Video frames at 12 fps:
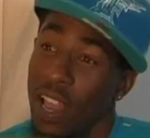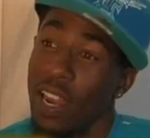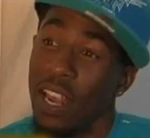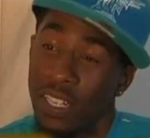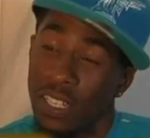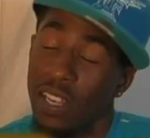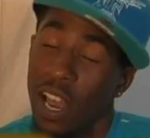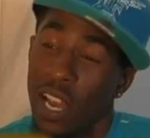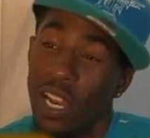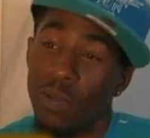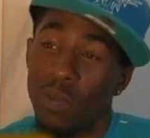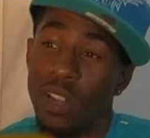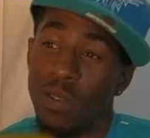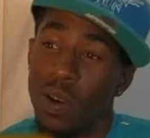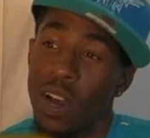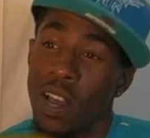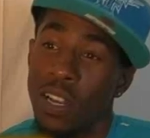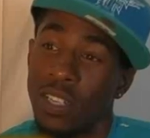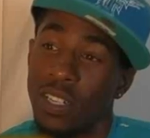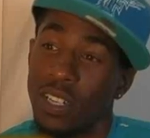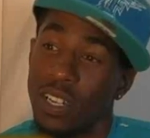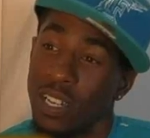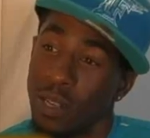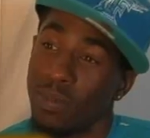And that's exactly what he was,
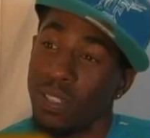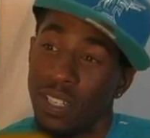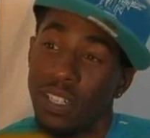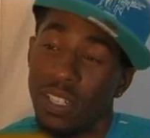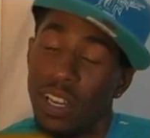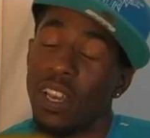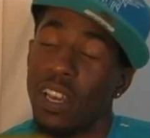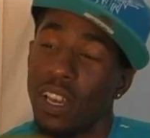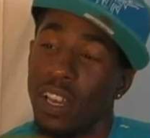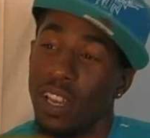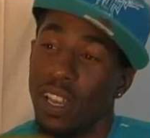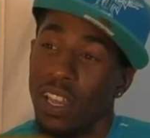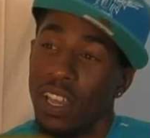MC Shithead.